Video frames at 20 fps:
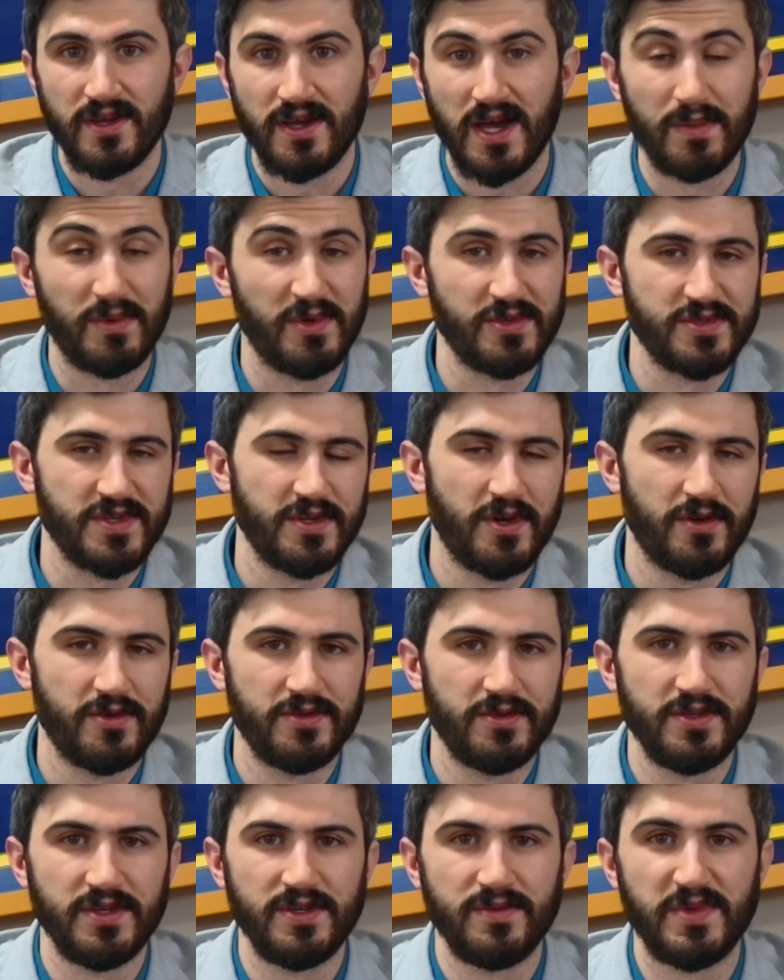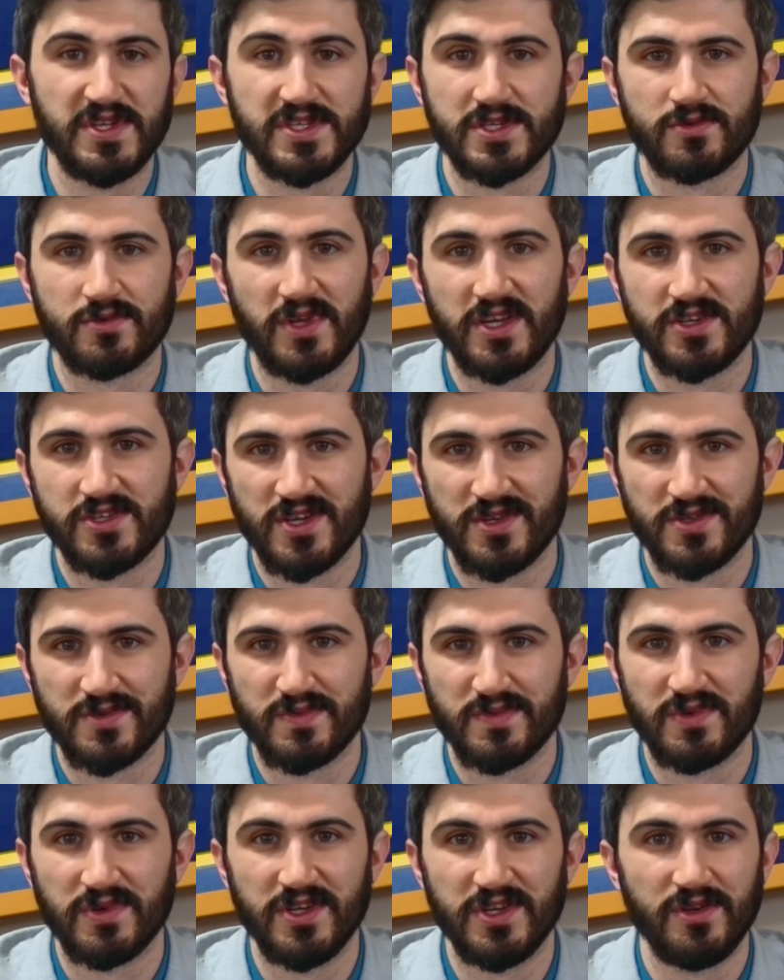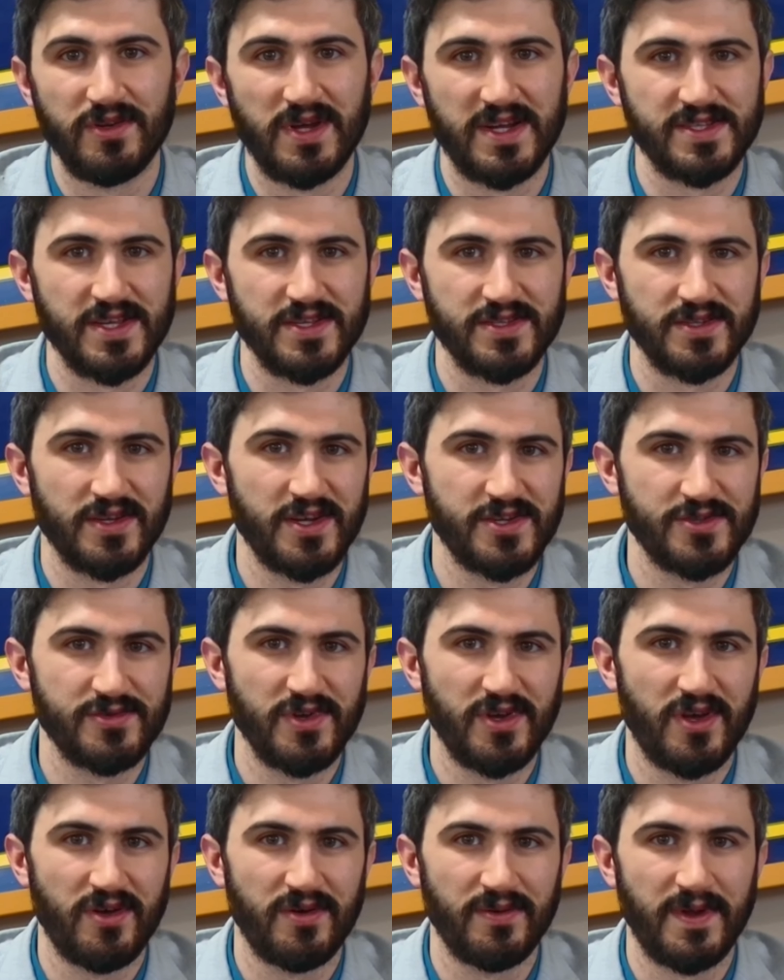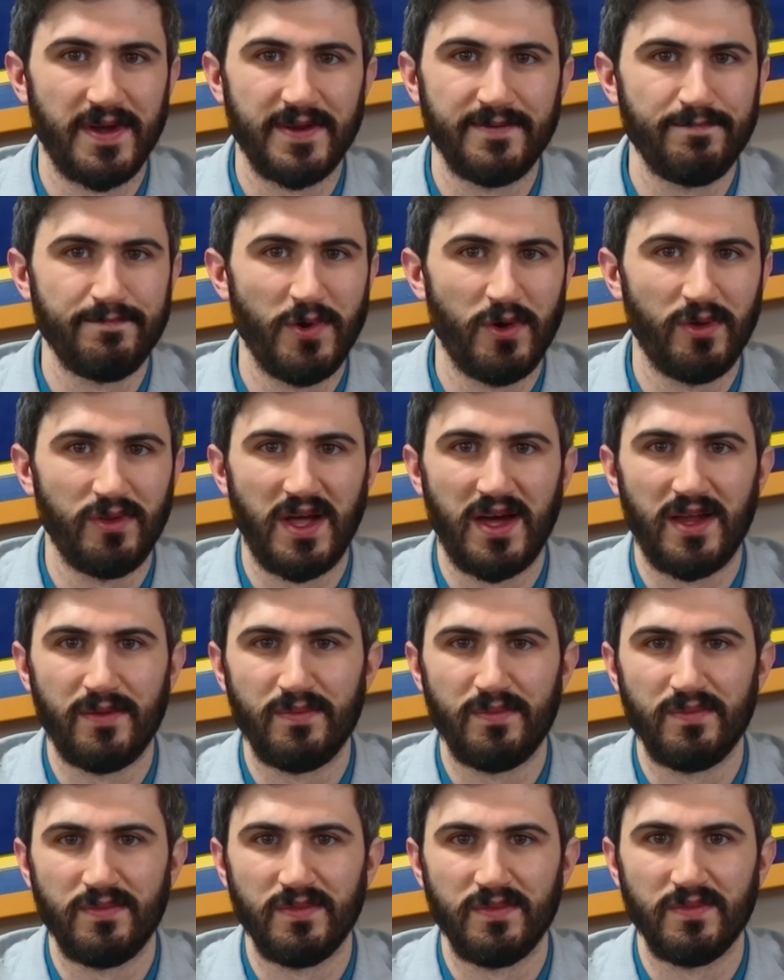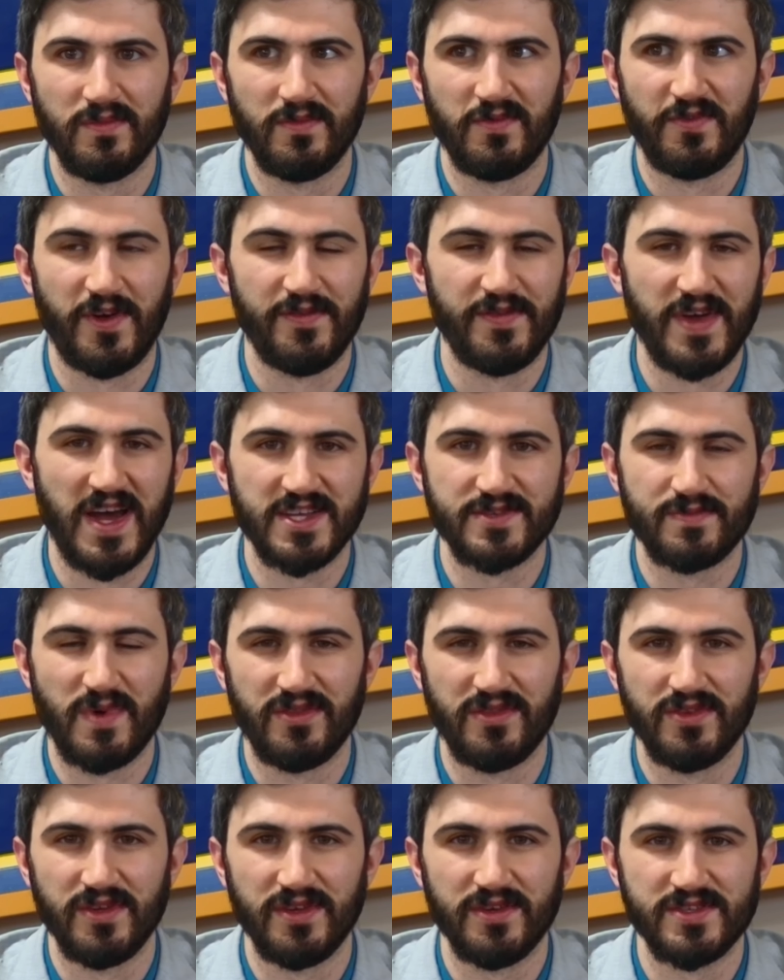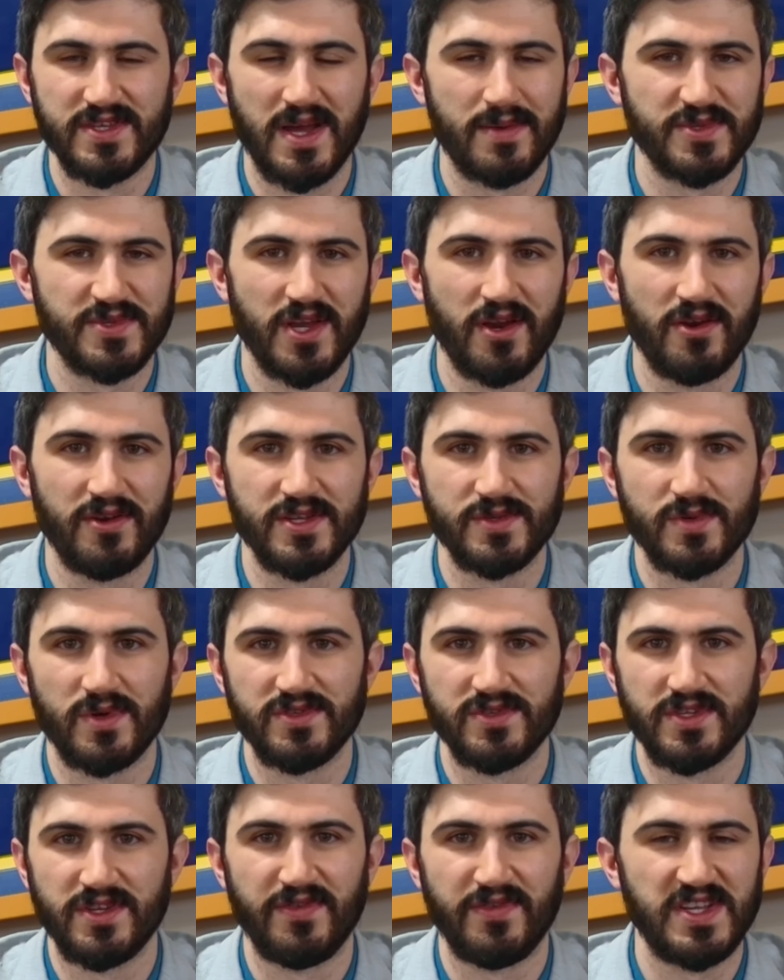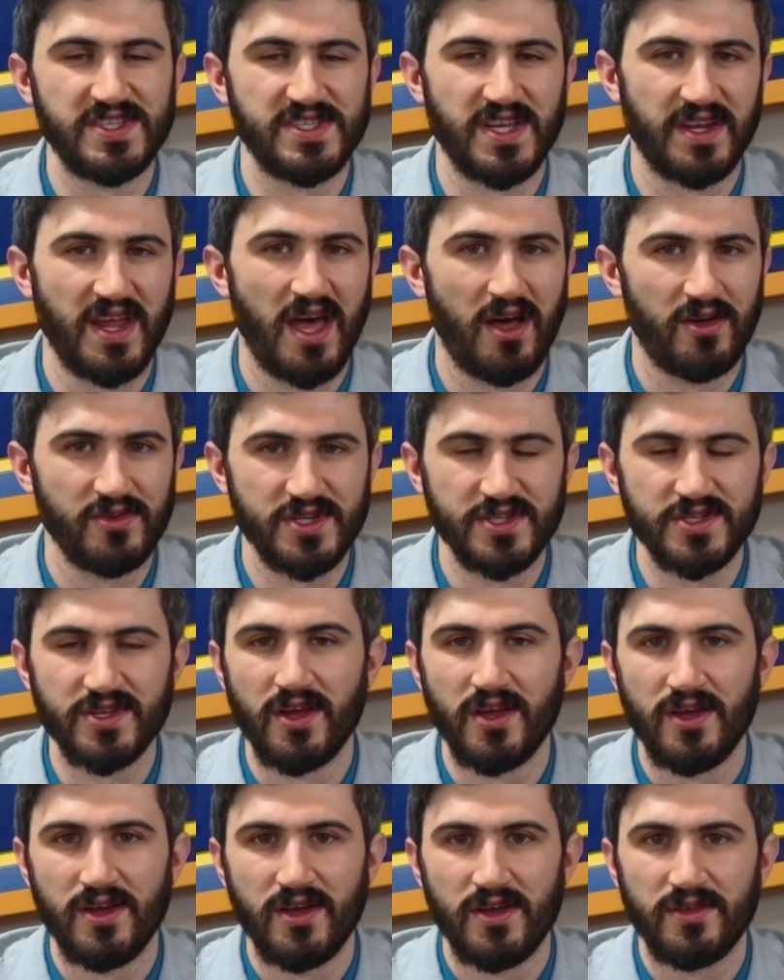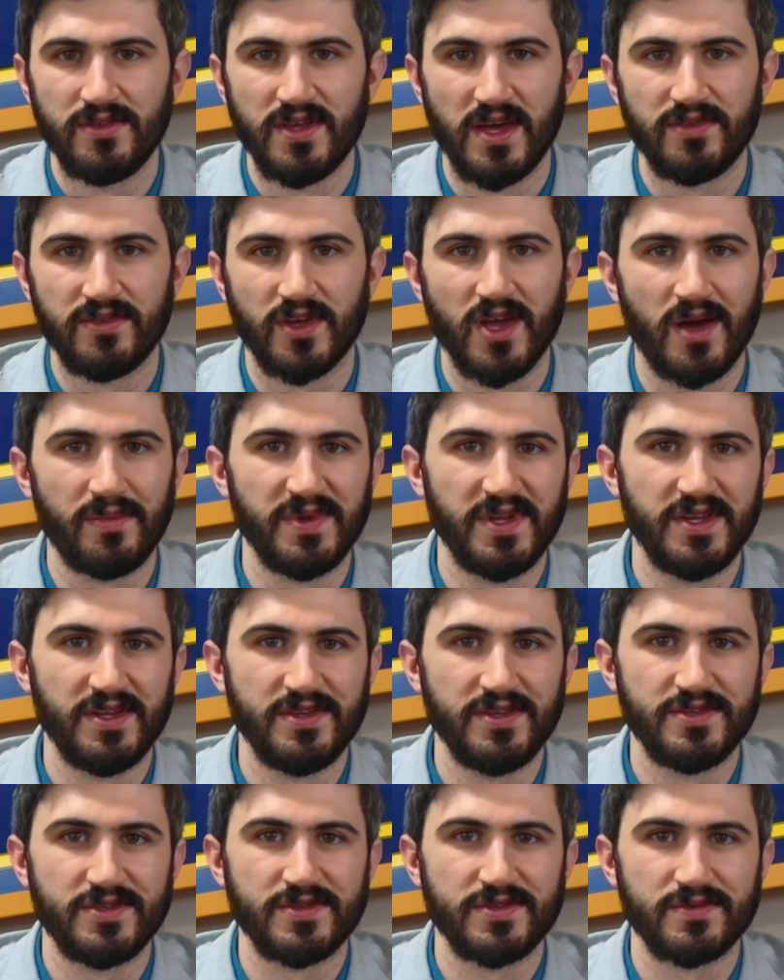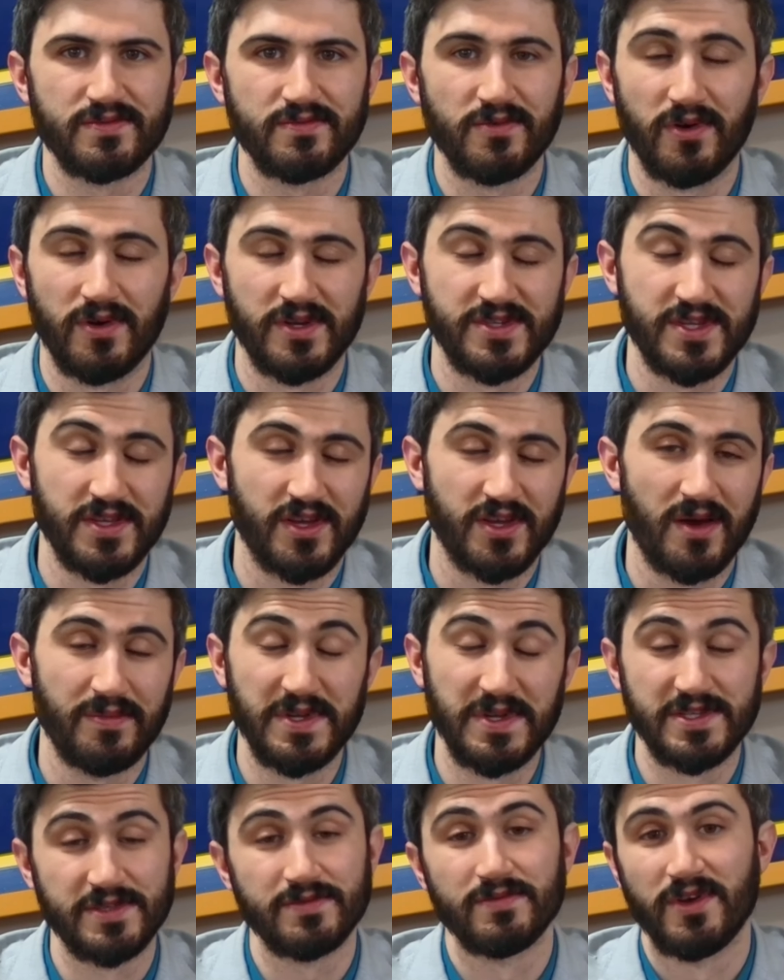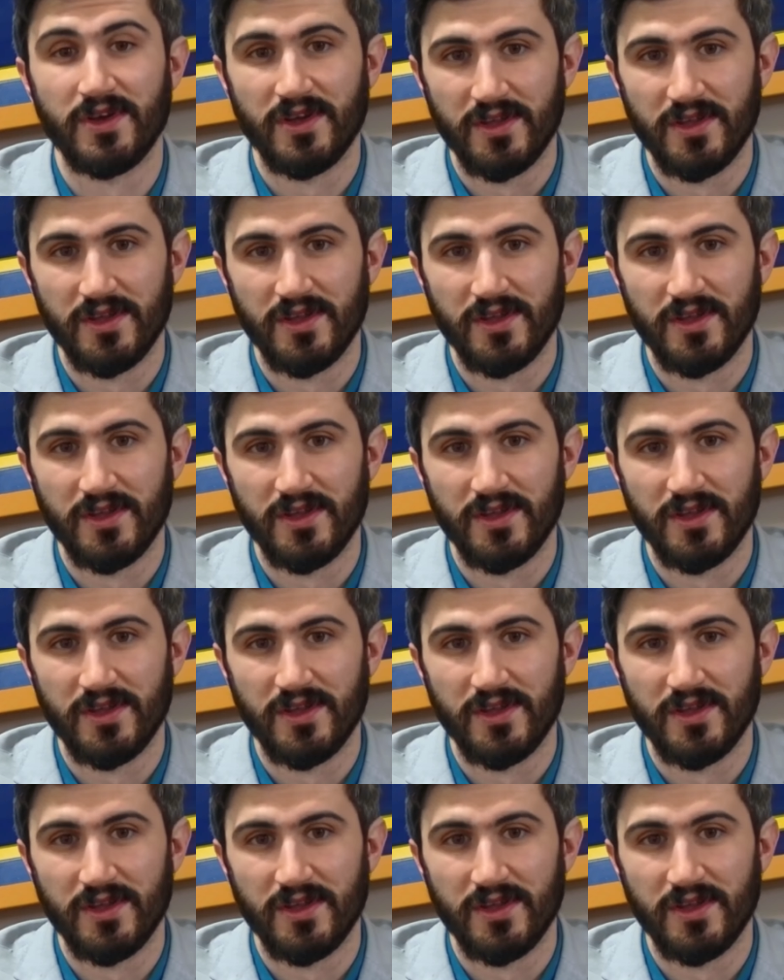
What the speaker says: I mostly know the business relationships between the United States and Israel, and I know a lot of fun facts about the cybersecurity as well as the defense technologies that the companies, well, I say the companies,